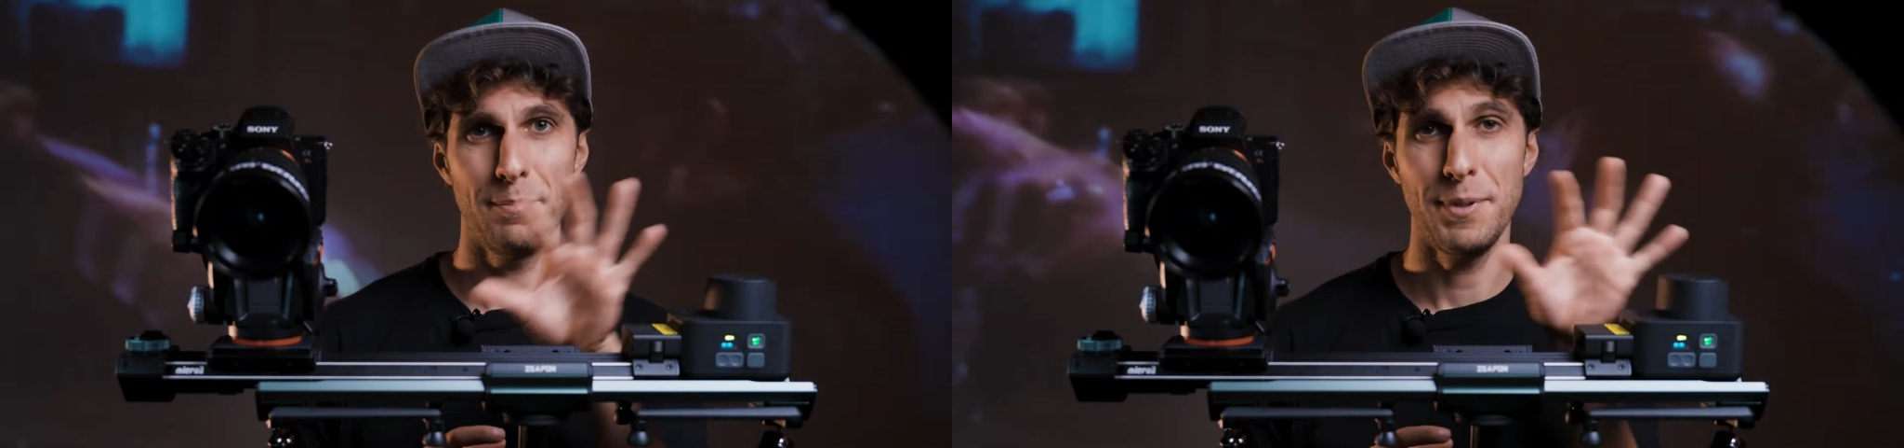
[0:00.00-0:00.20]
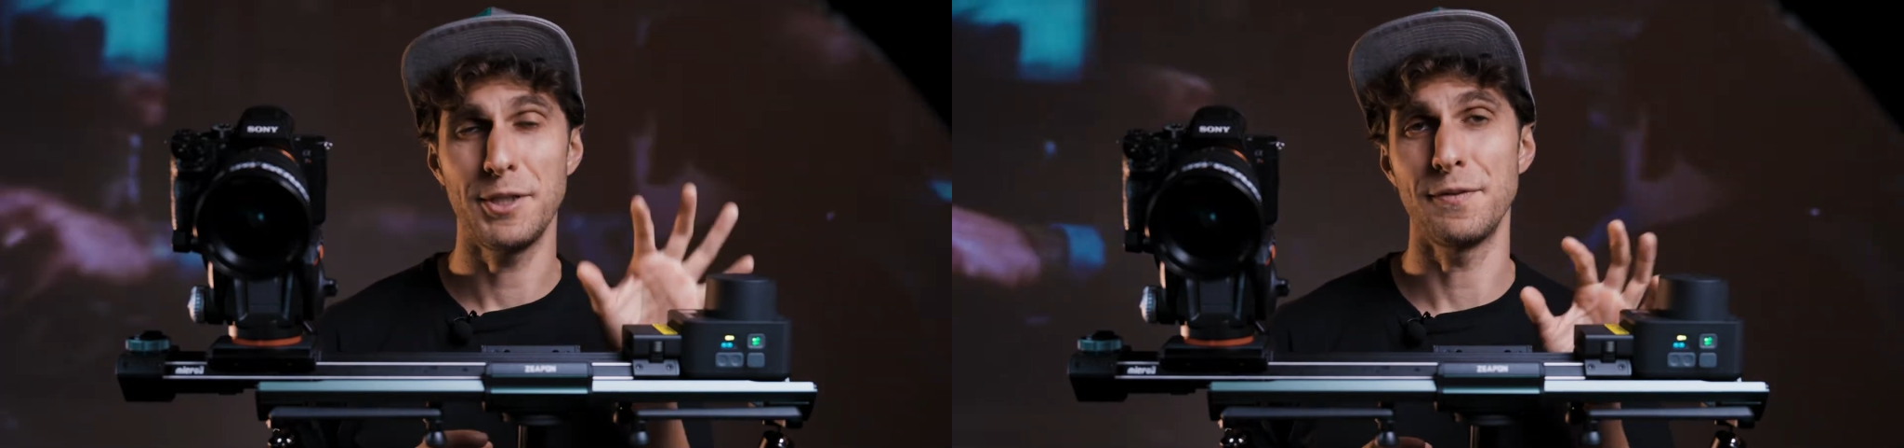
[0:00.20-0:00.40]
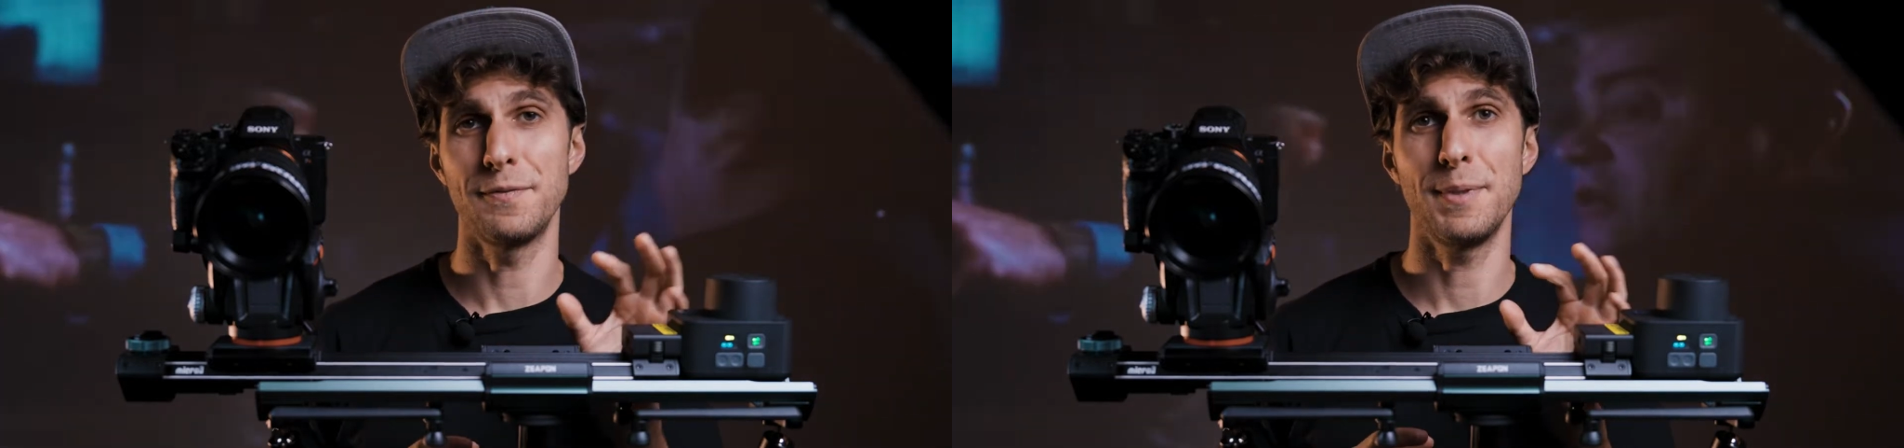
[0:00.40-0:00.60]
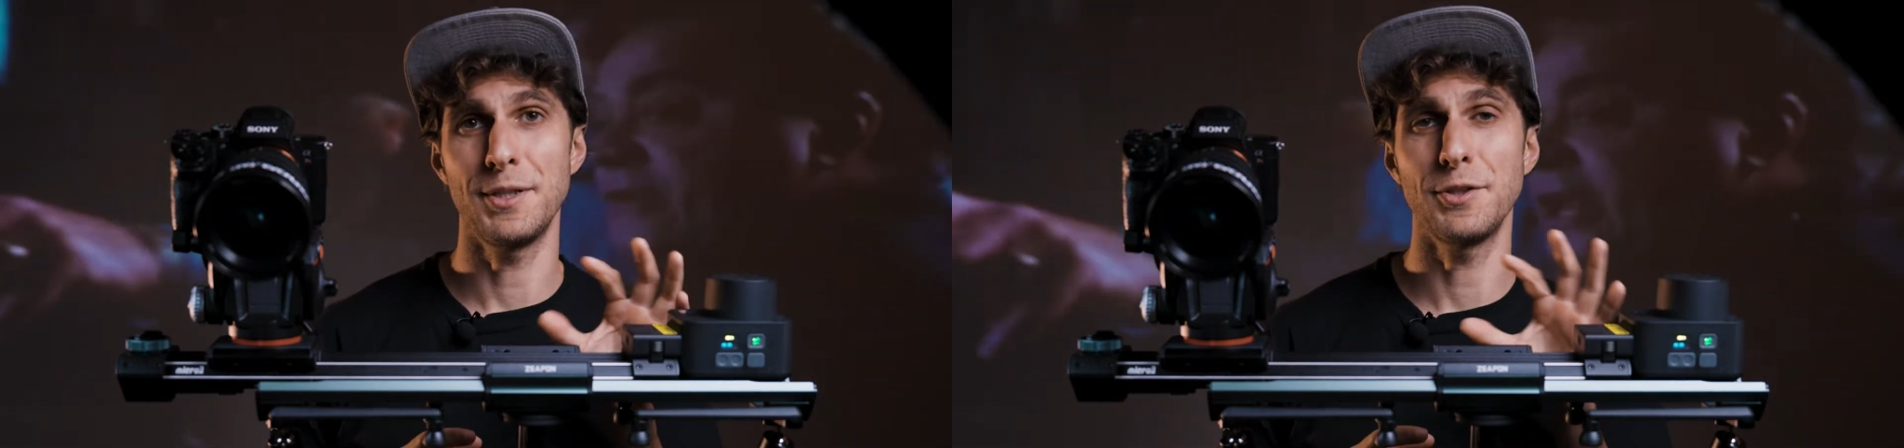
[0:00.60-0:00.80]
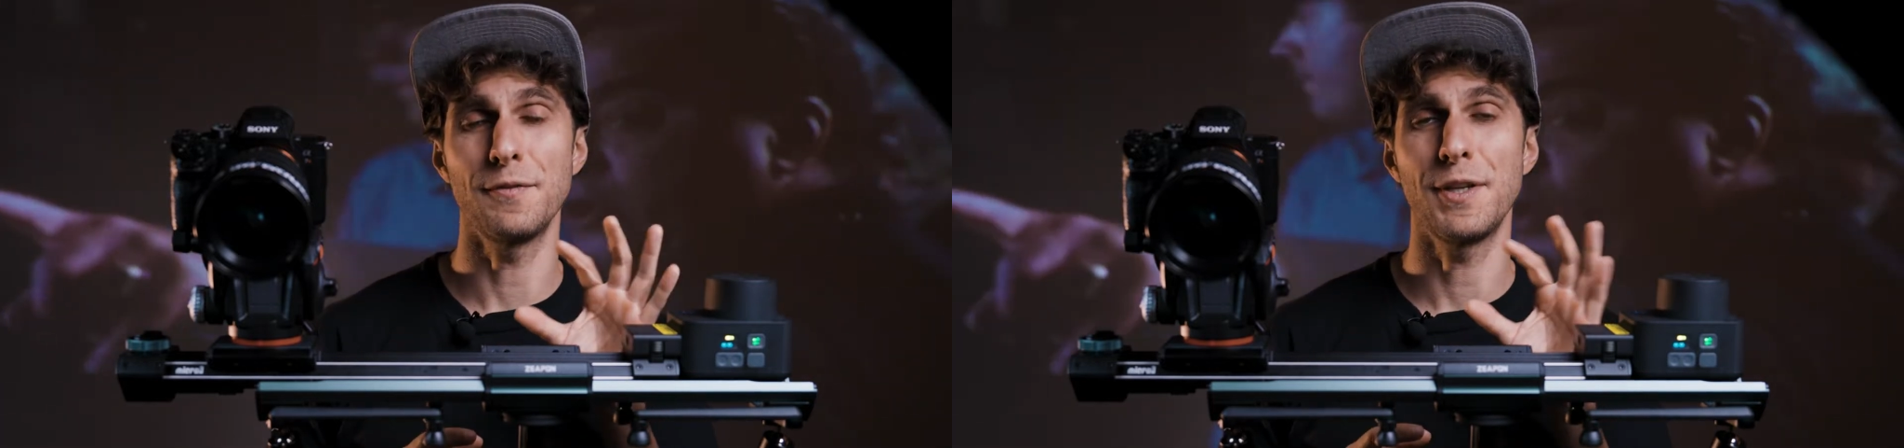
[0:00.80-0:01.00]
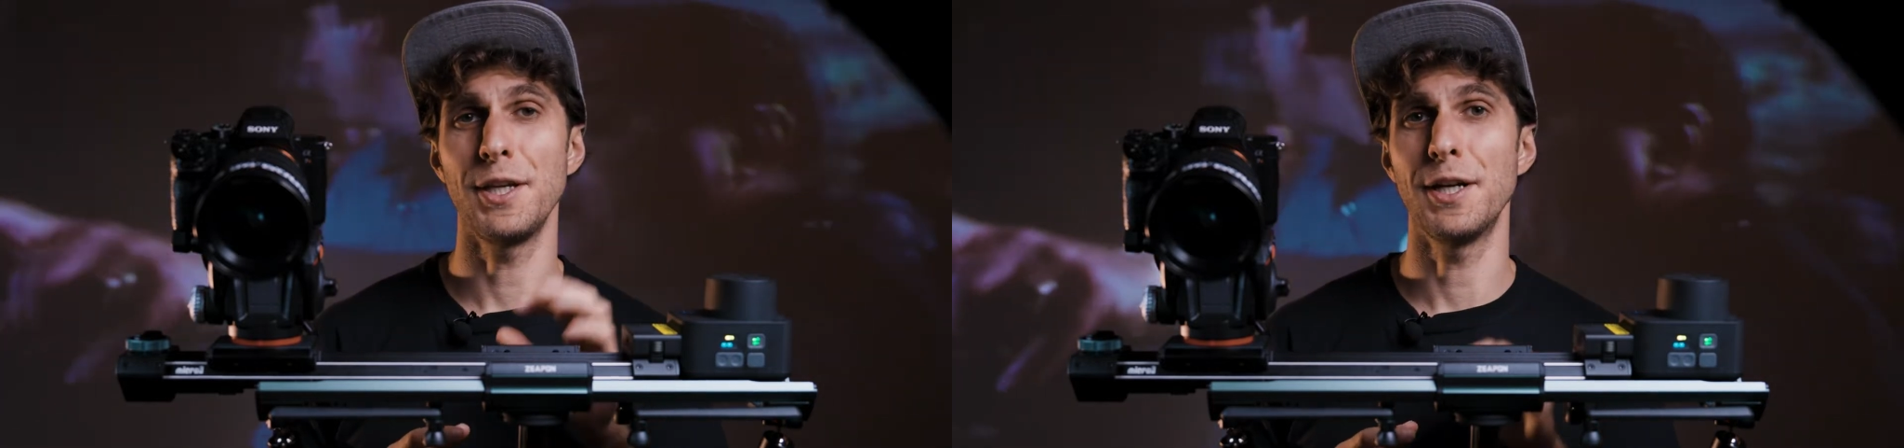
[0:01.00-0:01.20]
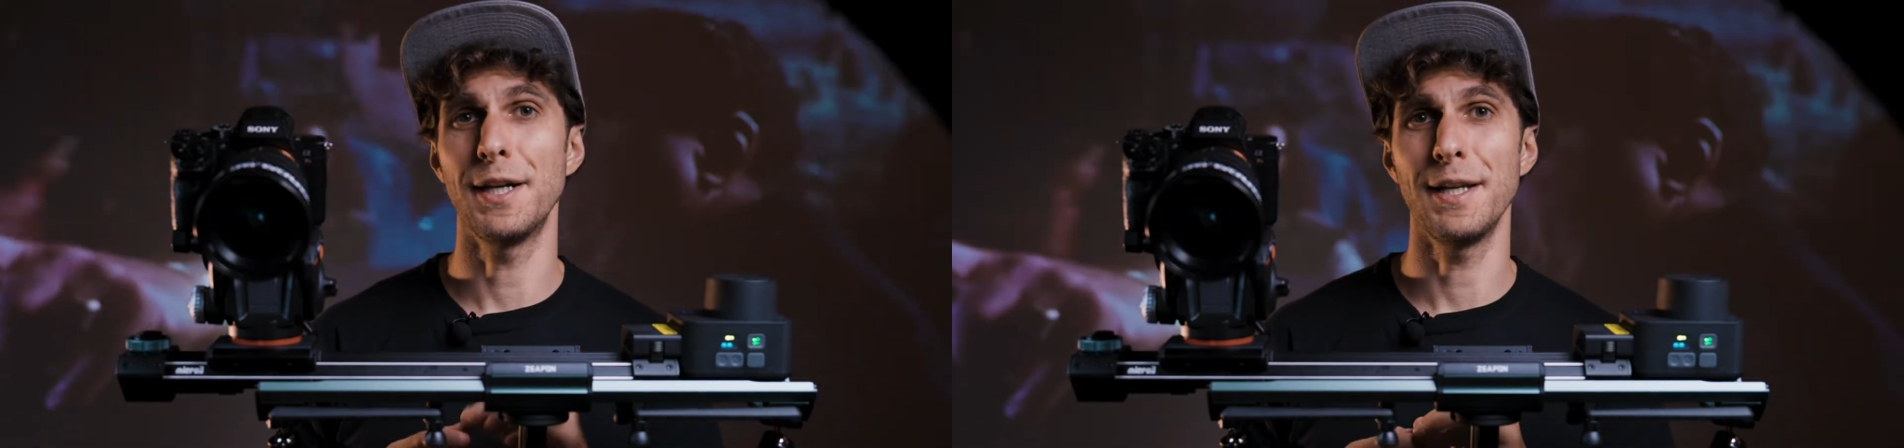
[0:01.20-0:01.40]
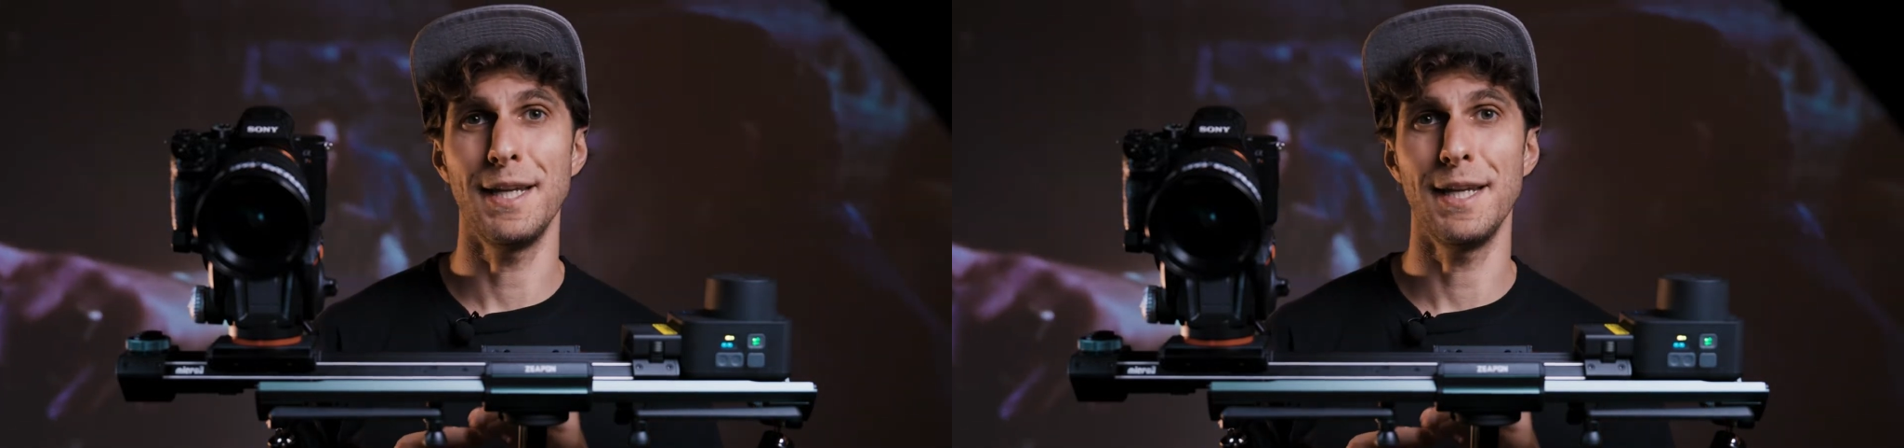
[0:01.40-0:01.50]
pieces of gear,